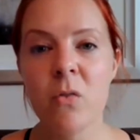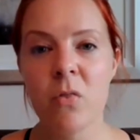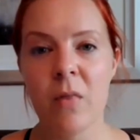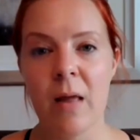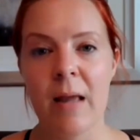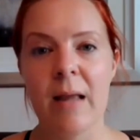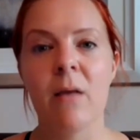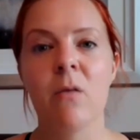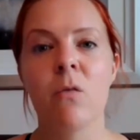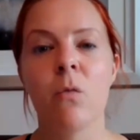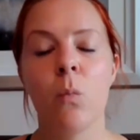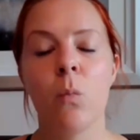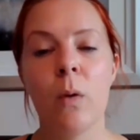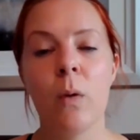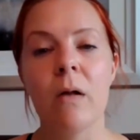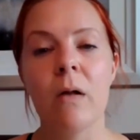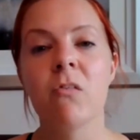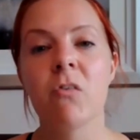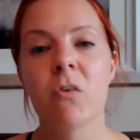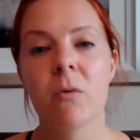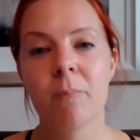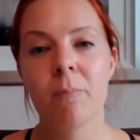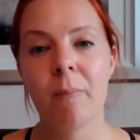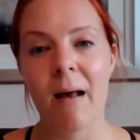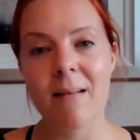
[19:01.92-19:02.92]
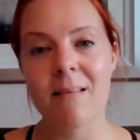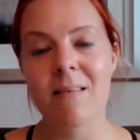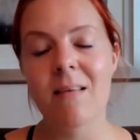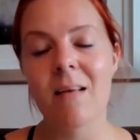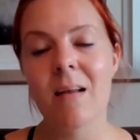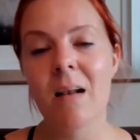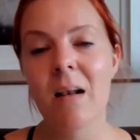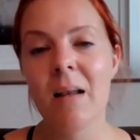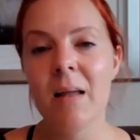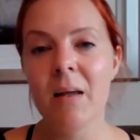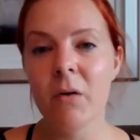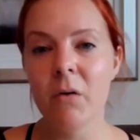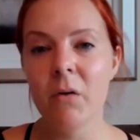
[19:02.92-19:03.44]
two things will
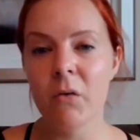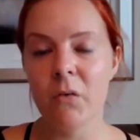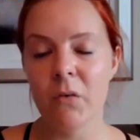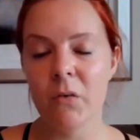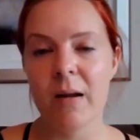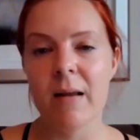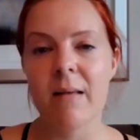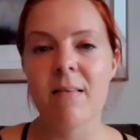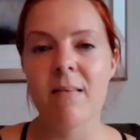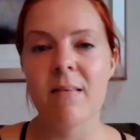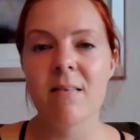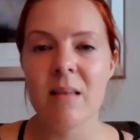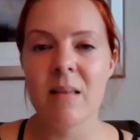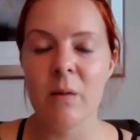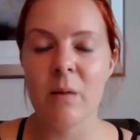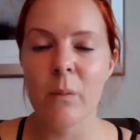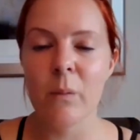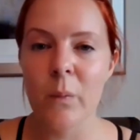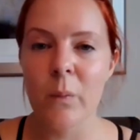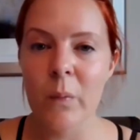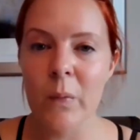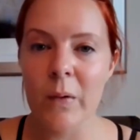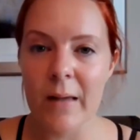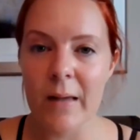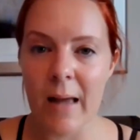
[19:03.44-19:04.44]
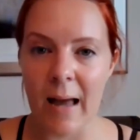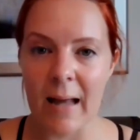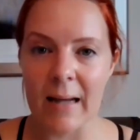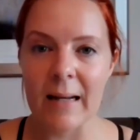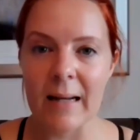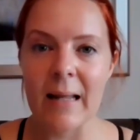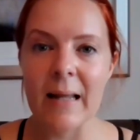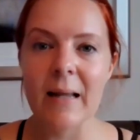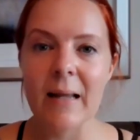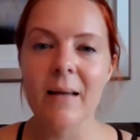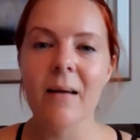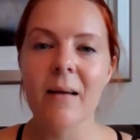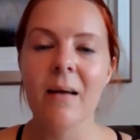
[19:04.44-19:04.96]
dramatically increase the
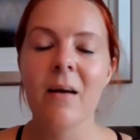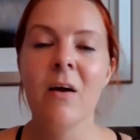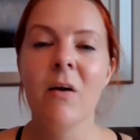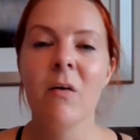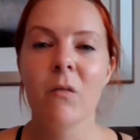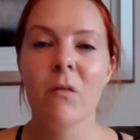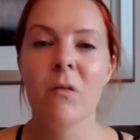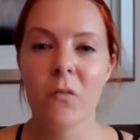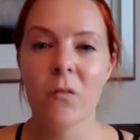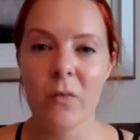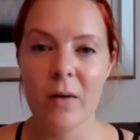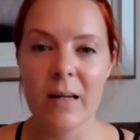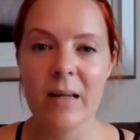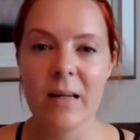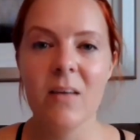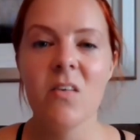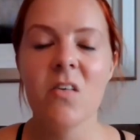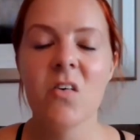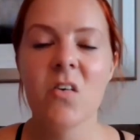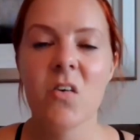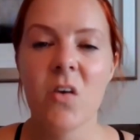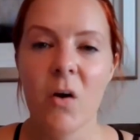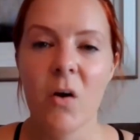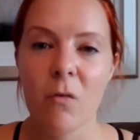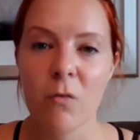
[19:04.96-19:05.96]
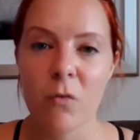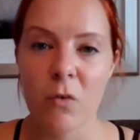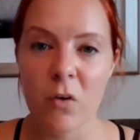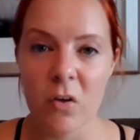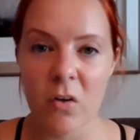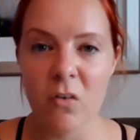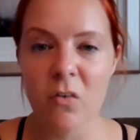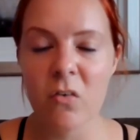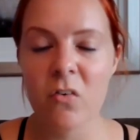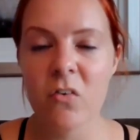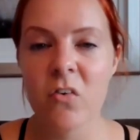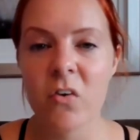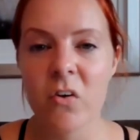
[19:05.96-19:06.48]
organic reach of
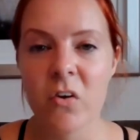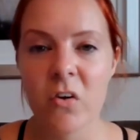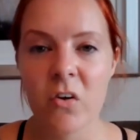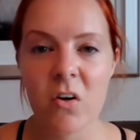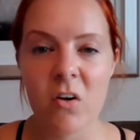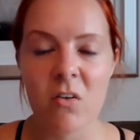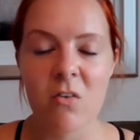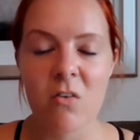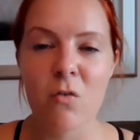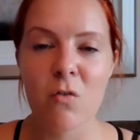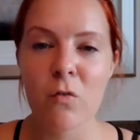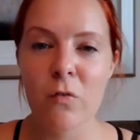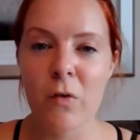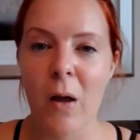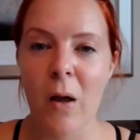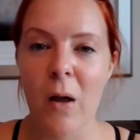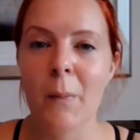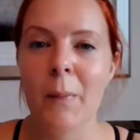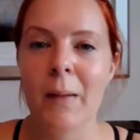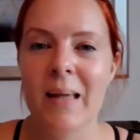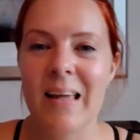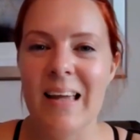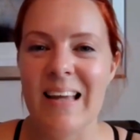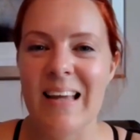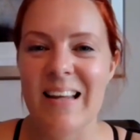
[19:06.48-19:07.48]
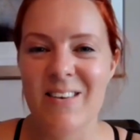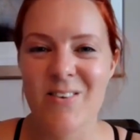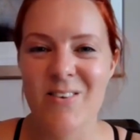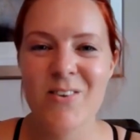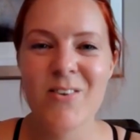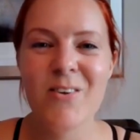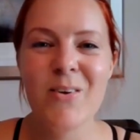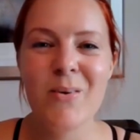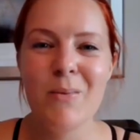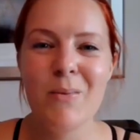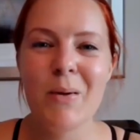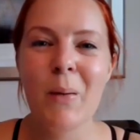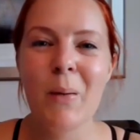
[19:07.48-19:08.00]
new students flowing
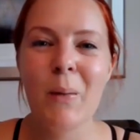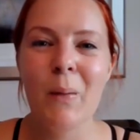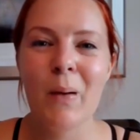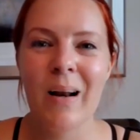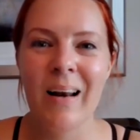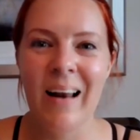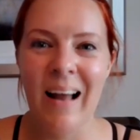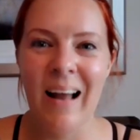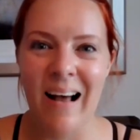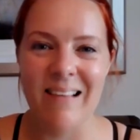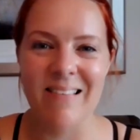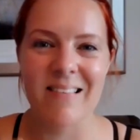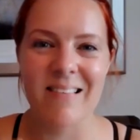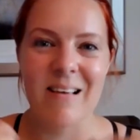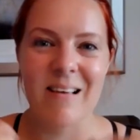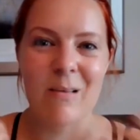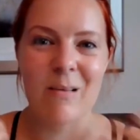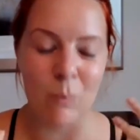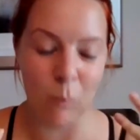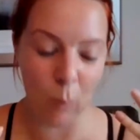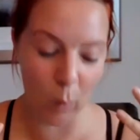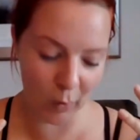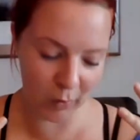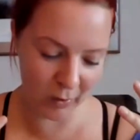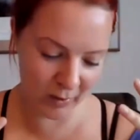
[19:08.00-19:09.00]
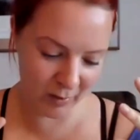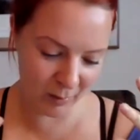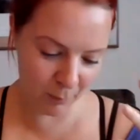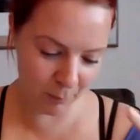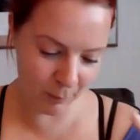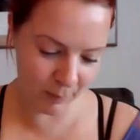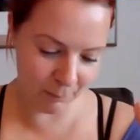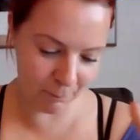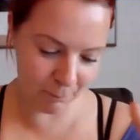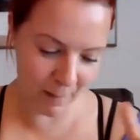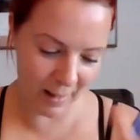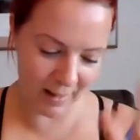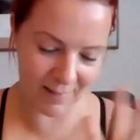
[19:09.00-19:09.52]
into your classes. What could
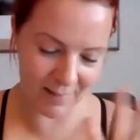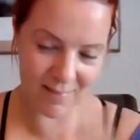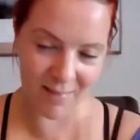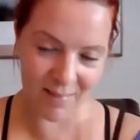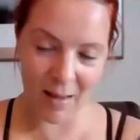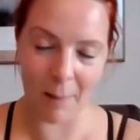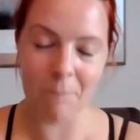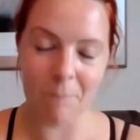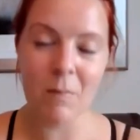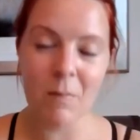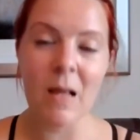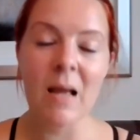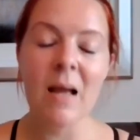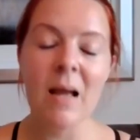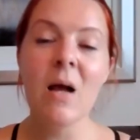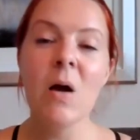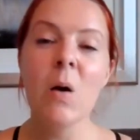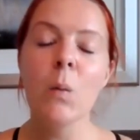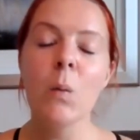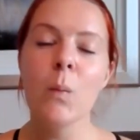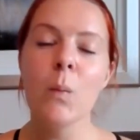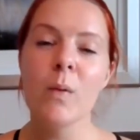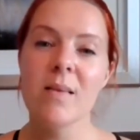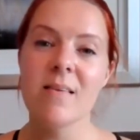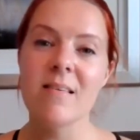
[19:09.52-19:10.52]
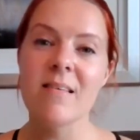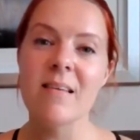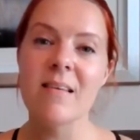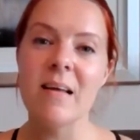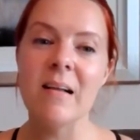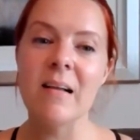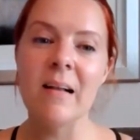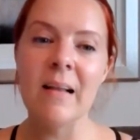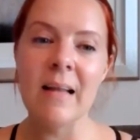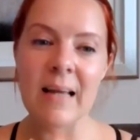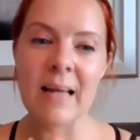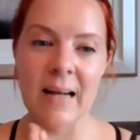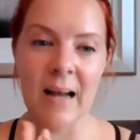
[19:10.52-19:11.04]
be better? We're
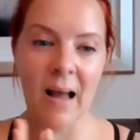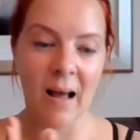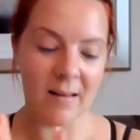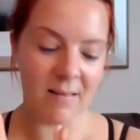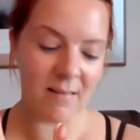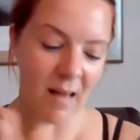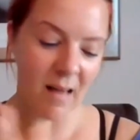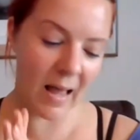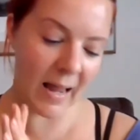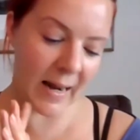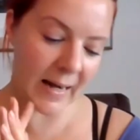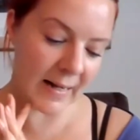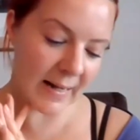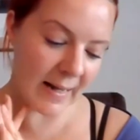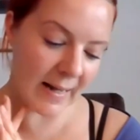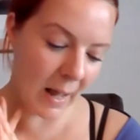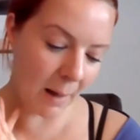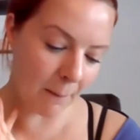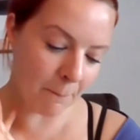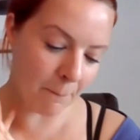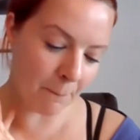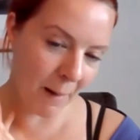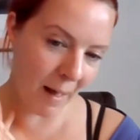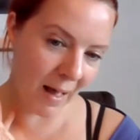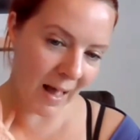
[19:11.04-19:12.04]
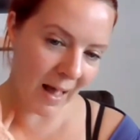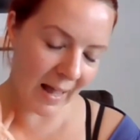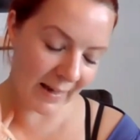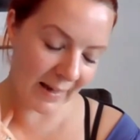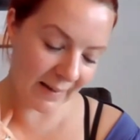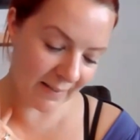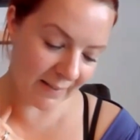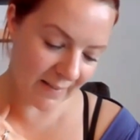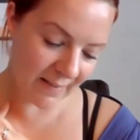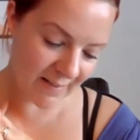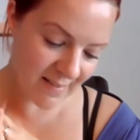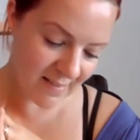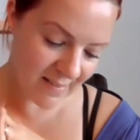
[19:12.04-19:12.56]
still in our tidy up
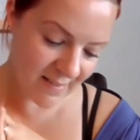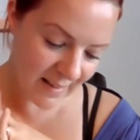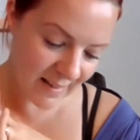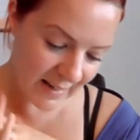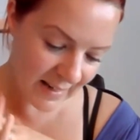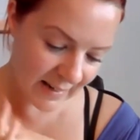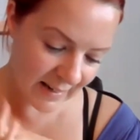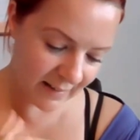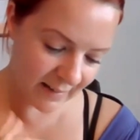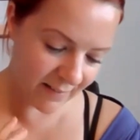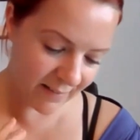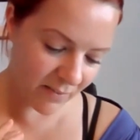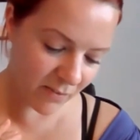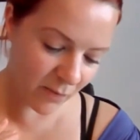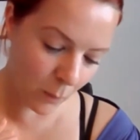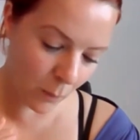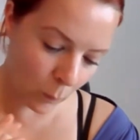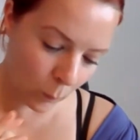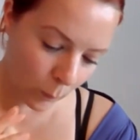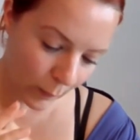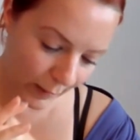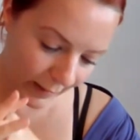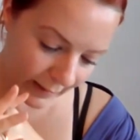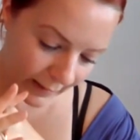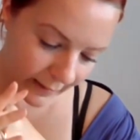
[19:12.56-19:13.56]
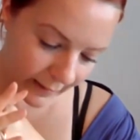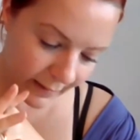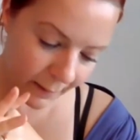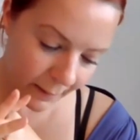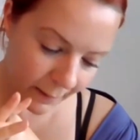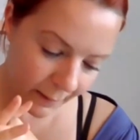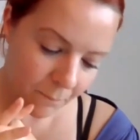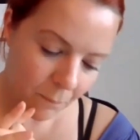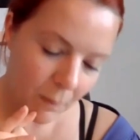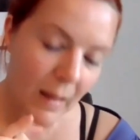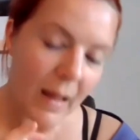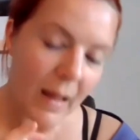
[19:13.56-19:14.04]
behind the scenes week.